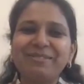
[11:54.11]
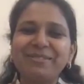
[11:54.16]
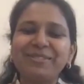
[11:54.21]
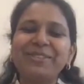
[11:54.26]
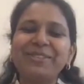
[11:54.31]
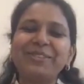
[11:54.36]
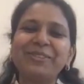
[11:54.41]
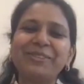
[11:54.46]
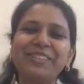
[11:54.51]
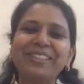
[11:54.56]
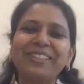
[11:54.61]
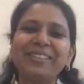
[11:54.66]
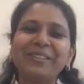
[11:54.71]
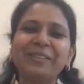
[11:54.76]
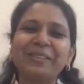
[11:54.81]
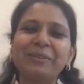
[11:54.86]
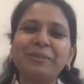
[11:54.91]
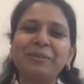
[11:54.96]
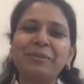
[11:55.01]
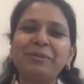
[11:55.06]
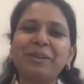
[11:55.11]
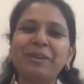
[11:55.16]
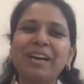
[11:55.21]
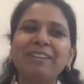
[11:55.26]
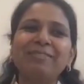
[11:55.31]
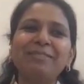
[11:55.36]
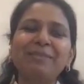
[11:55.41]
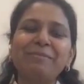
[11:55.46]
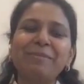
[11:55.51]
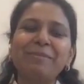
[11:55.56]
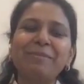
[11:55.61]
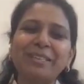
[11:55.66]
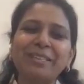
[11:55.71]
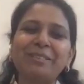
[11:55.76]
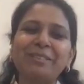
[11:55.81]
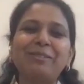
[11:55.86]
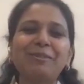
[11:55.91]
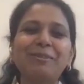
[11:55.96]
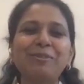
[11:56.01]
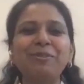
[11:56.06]
for an author, to have the
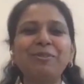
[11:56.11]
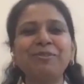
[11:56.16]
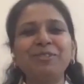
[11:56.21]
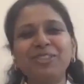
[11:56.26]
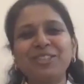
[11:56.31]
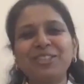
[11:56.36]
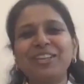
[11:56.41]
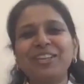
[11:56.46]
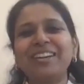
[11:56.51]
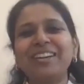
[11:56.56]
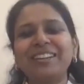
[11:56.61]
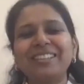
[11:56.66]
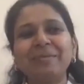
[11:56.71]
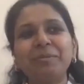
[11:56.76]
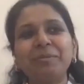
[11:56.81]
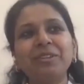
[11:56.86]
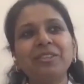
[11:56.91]
backstory of each character,